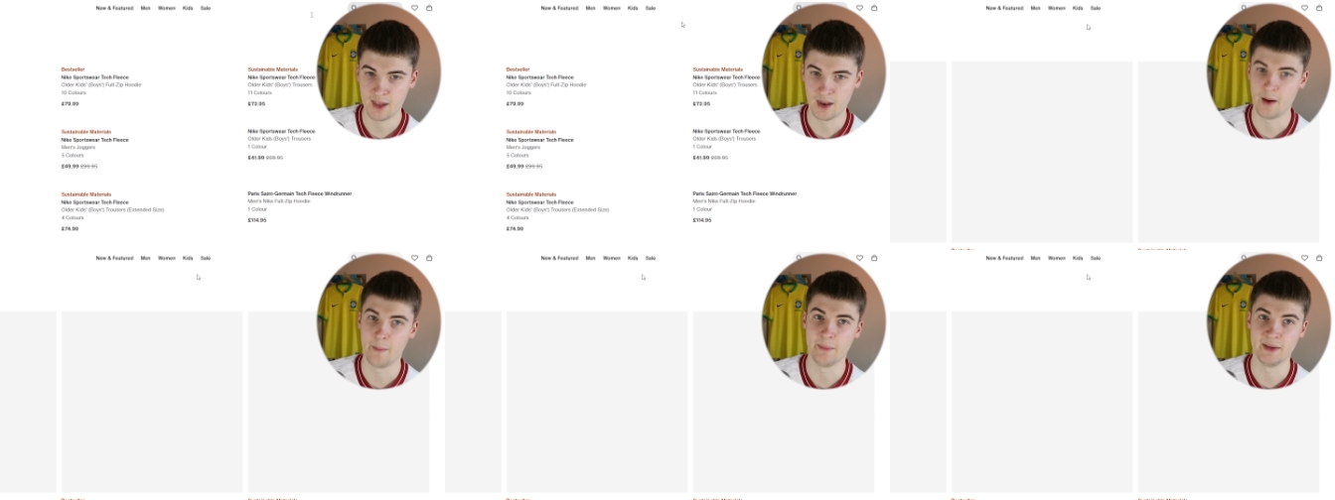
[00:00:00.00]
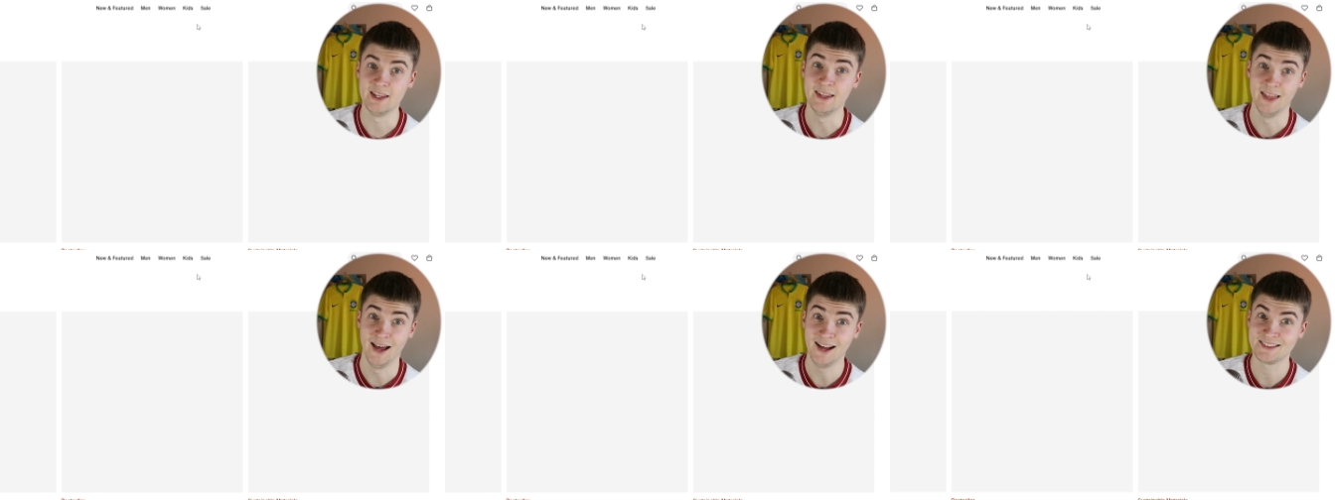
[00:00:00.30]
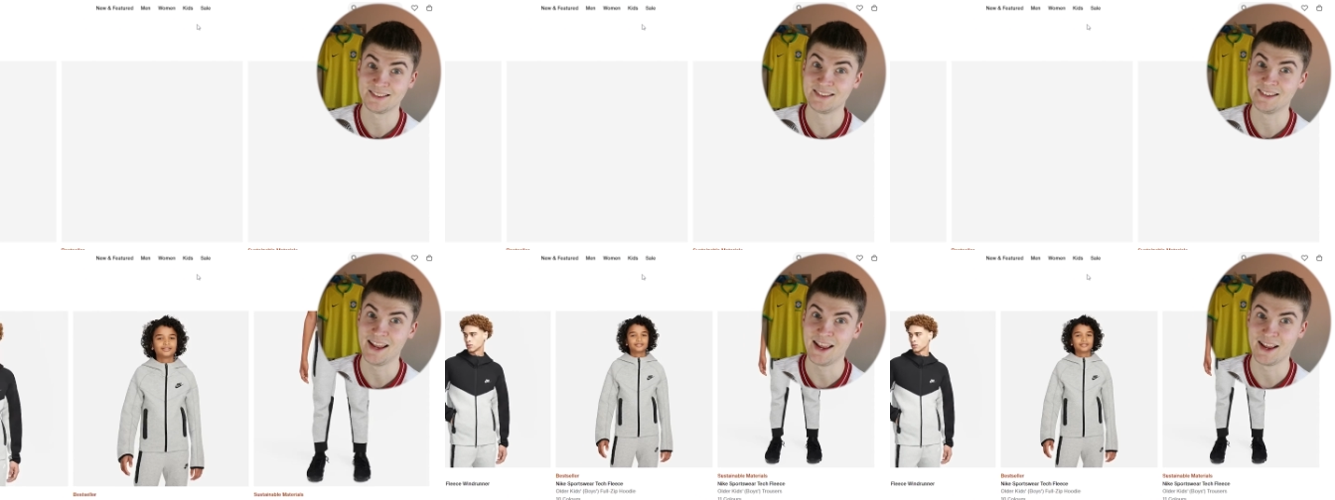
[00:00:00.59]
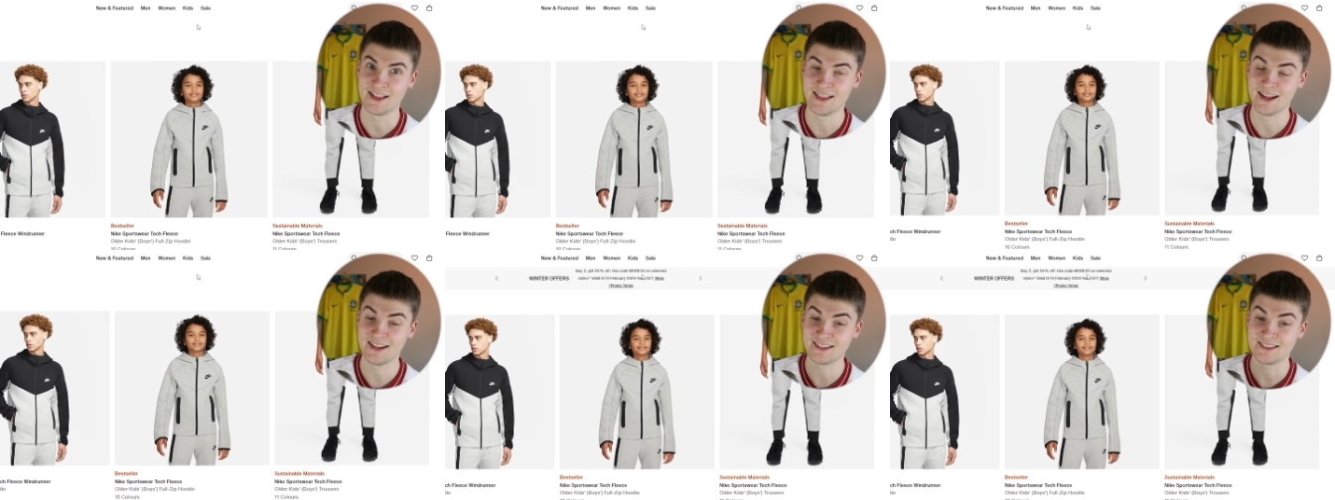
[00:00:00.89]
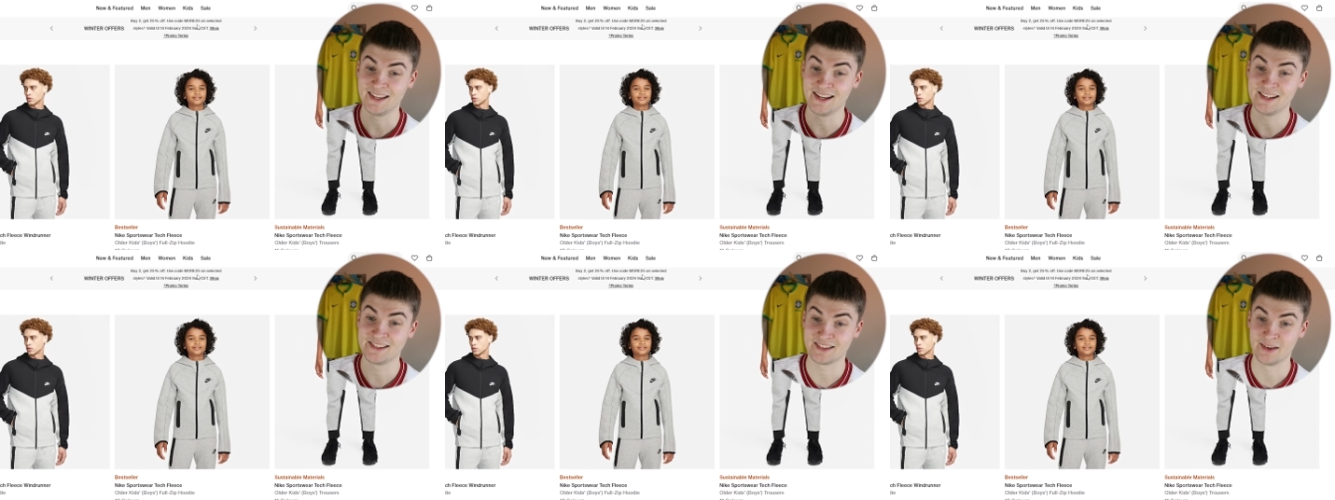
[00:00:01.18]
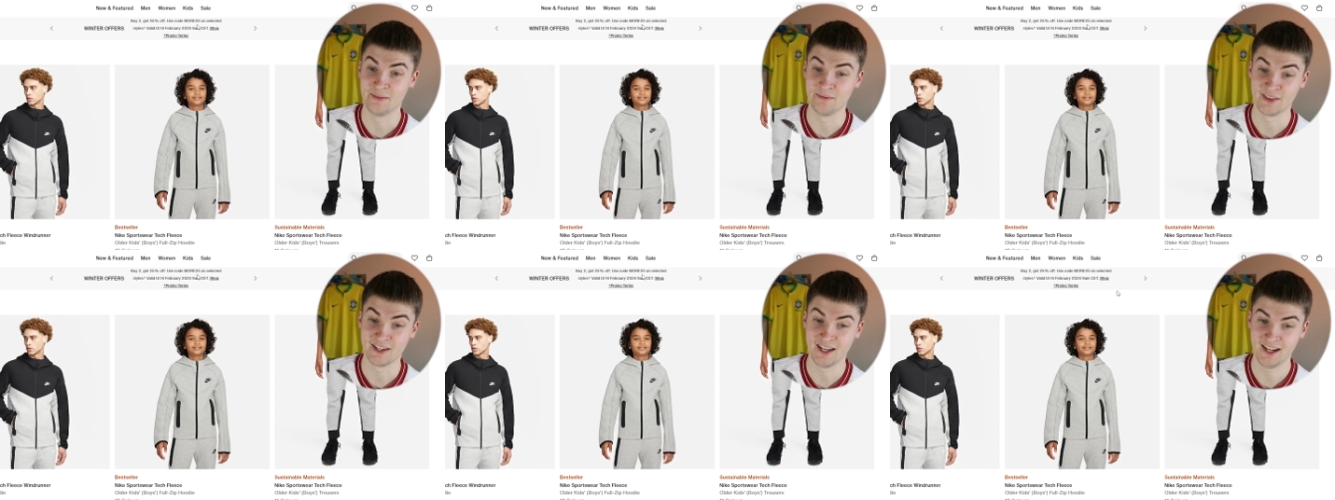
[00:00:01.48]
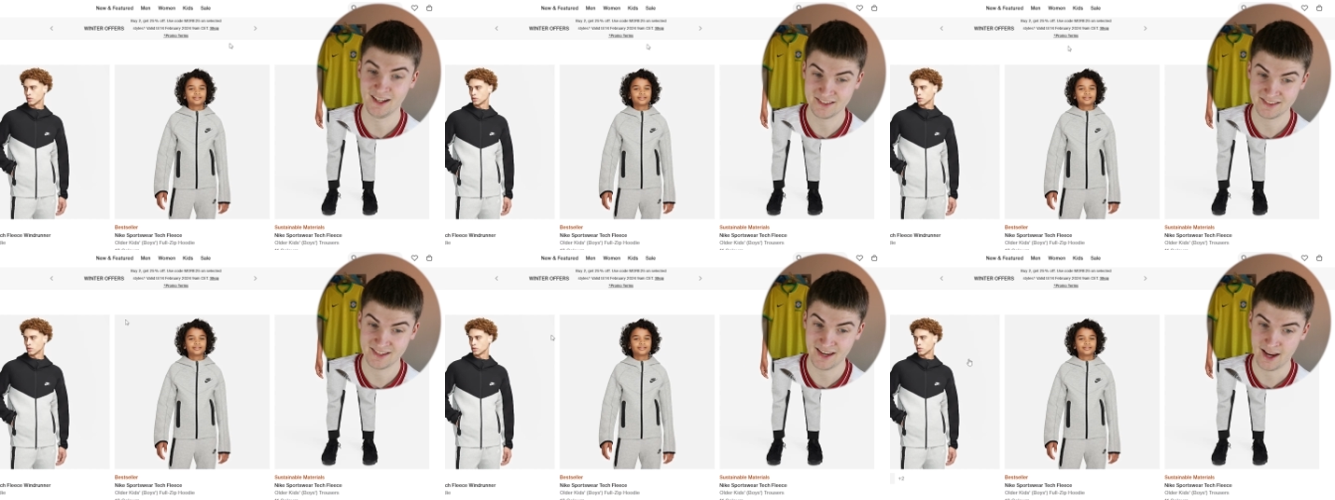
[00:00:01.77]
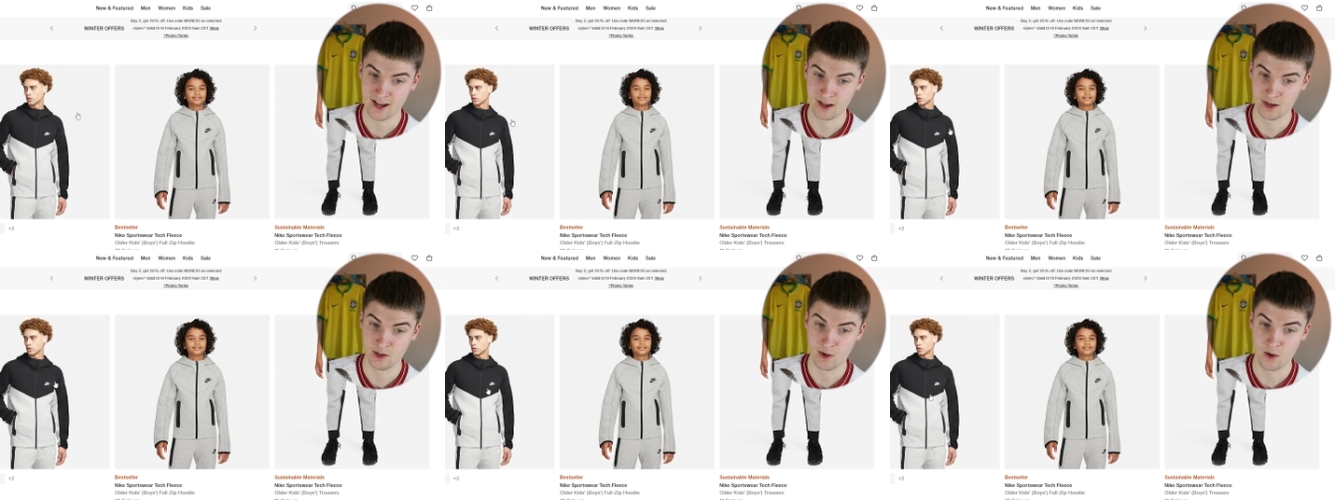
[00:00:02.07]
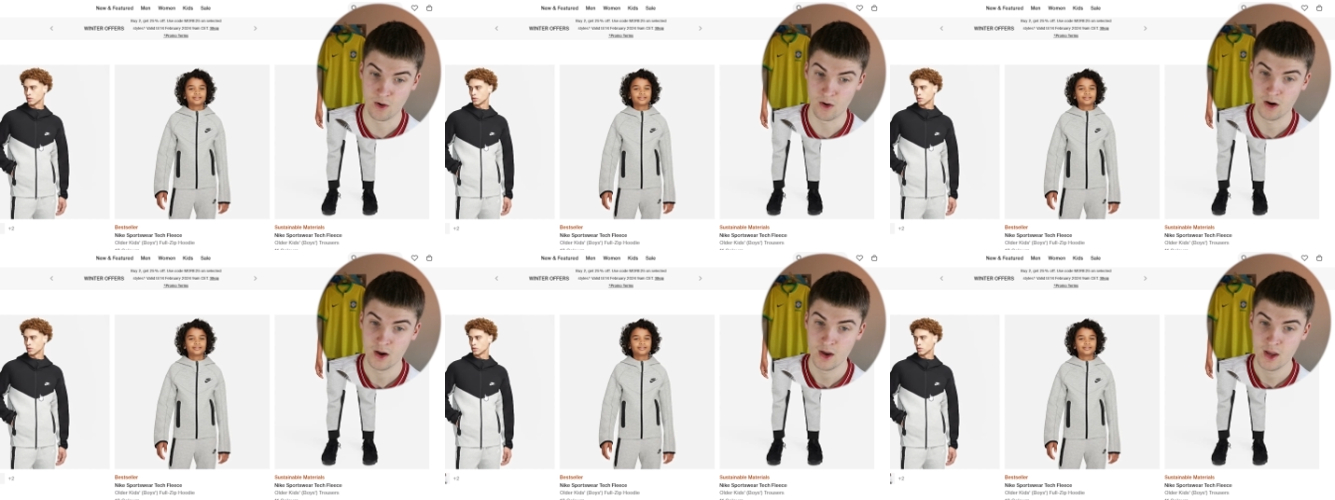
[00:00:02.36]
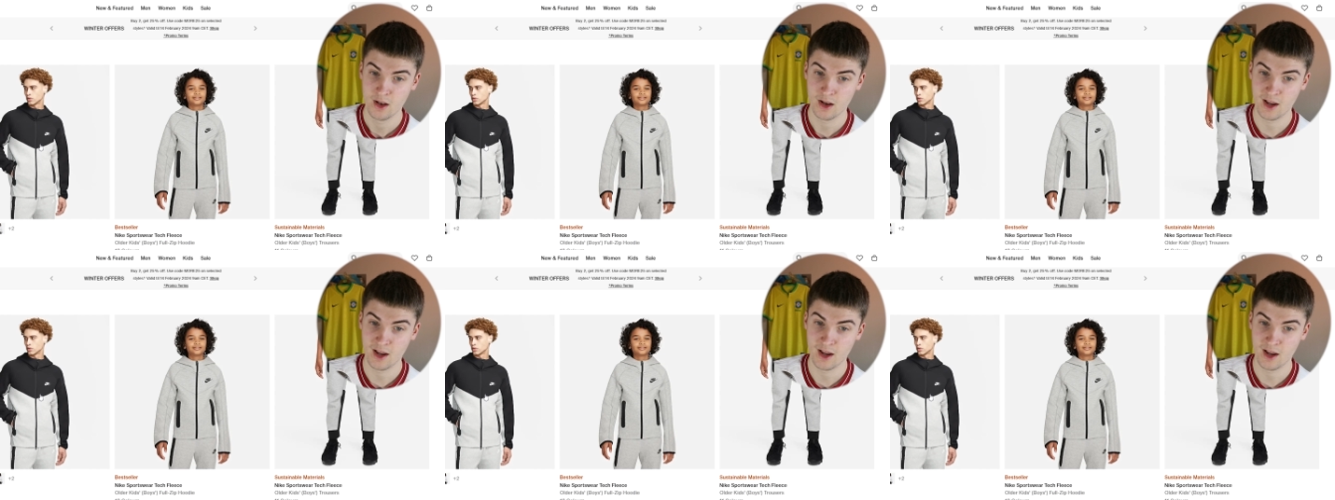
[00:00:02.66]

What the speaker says: And I mean, that says something. That's saying a lot.